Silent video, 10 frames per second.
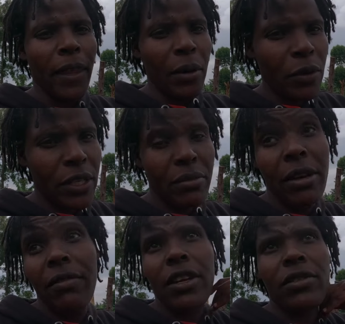keep watching
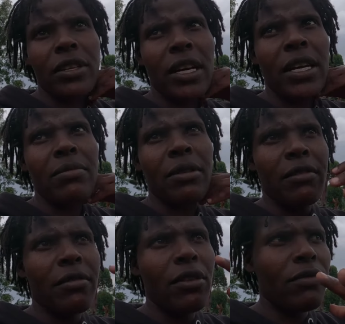my videos, guys. My
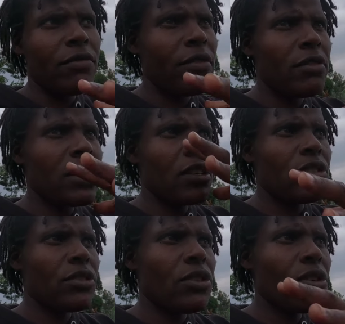views are
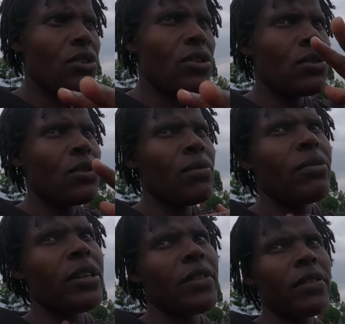so low.
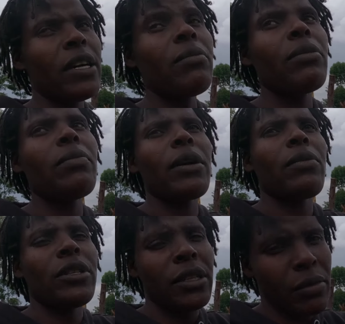Please help me by
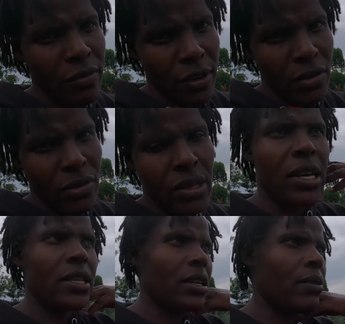watching my videos,
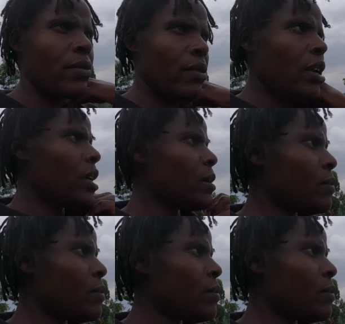guys. I really